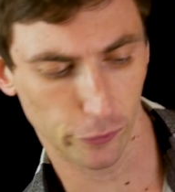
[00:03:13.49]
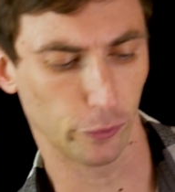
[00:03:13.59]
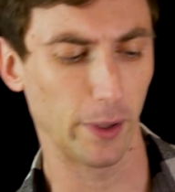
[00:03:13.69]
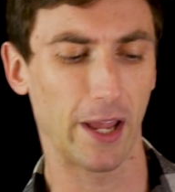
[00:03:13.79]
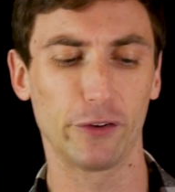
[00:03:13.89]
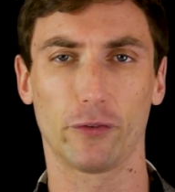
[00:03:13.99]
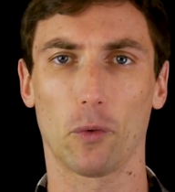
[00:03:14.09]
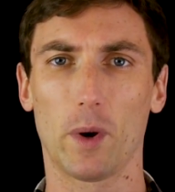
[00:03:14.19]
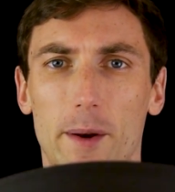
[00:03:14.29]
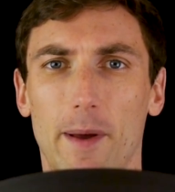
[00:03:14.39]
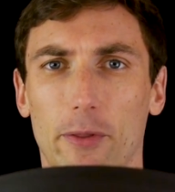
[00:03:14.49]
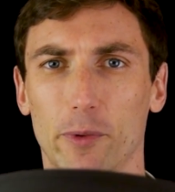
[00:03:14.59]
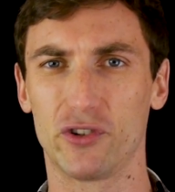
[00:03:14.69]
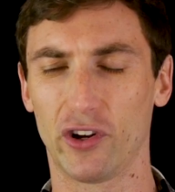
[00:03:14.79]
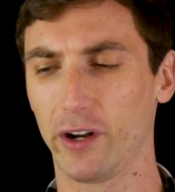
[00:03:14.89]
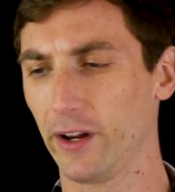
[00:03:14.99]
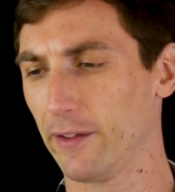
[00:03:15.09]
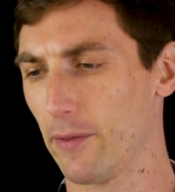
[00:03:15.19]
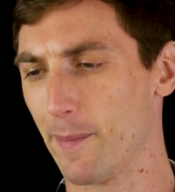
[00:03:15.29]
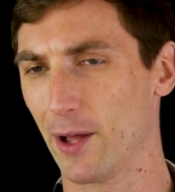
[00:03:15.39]
So in any case, if you're wondering about the rigidity
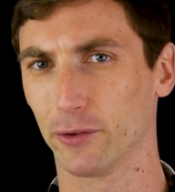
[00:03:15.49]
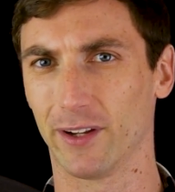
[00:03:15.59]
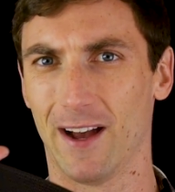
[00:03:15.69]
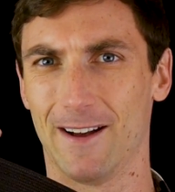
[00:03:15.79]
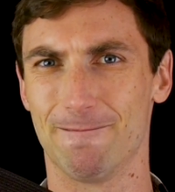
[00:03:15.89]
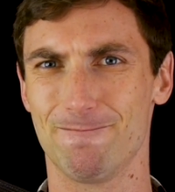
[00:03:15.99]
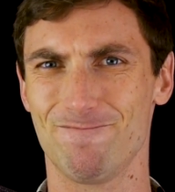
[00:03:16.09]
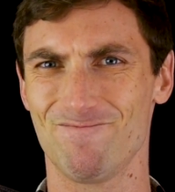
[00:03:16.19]
of the belt, um,